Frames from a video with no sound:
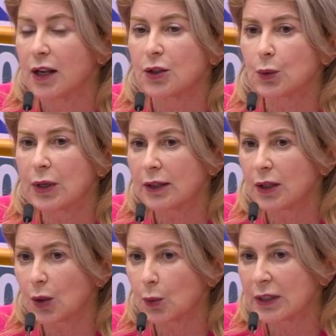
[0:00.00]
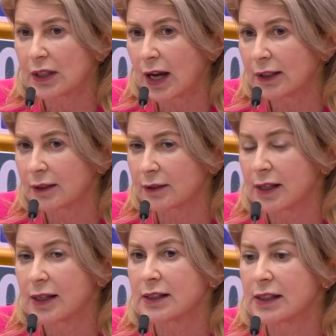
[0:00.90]
together with other
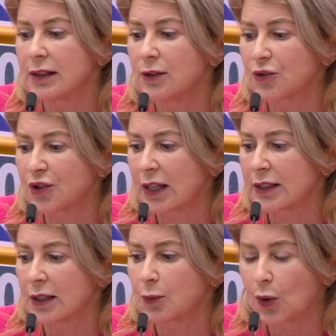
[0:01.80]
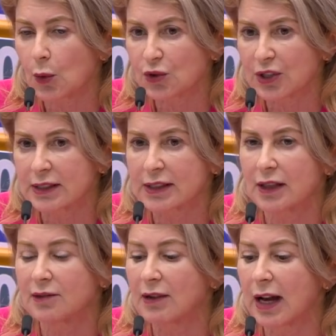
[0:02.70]
synergetic projects
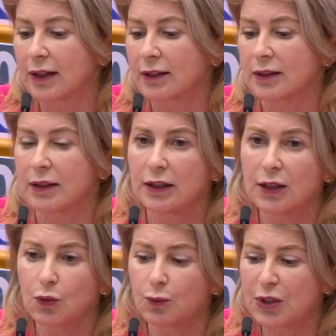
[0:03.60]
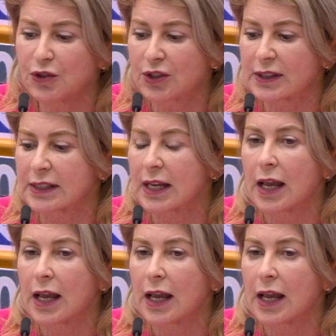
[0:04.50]
like the EU missions